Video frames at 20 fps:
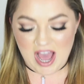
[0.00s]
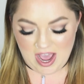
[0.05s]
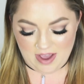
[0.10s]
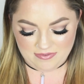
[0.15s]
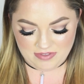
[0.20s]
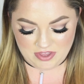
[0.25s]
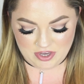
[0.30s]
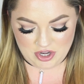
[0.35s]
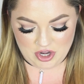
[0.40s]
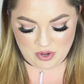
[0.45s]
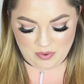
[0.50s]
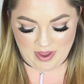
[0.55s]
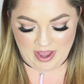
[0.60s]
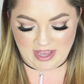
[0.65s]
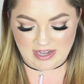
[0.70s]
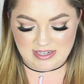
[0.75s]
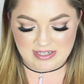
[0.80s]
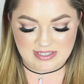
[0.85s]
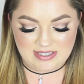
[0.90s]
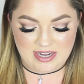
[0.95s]
of the new
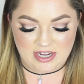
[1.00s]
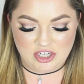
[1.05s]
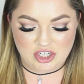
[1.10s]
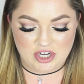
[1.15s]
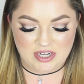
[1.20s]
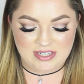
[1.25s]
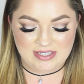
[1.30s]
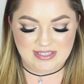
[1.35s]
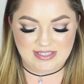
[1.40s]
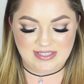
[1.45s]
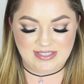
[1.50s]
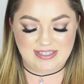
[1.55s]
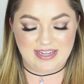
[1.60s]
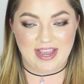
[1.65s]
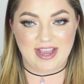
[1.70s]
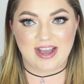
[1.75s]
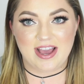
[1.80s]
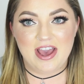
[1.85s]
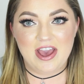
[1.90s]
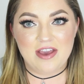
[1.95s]
Anastasia
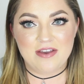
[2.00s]
Stick